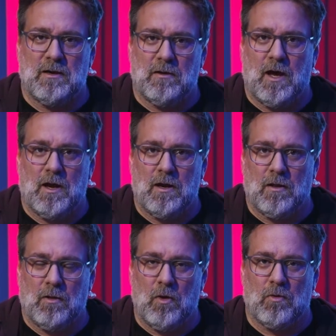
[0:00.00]
a
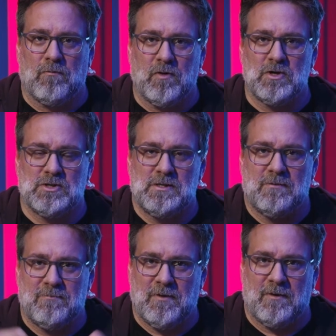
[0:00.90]
local
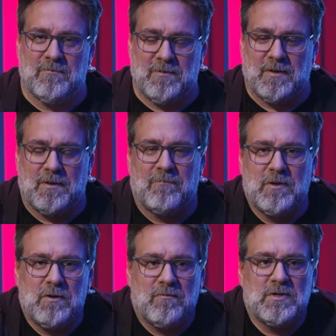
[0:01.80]
version of
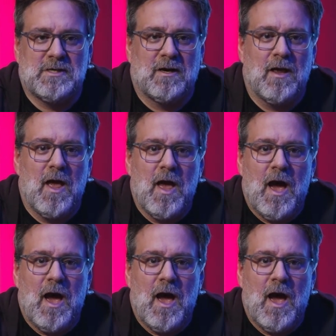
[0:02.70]
the universe here.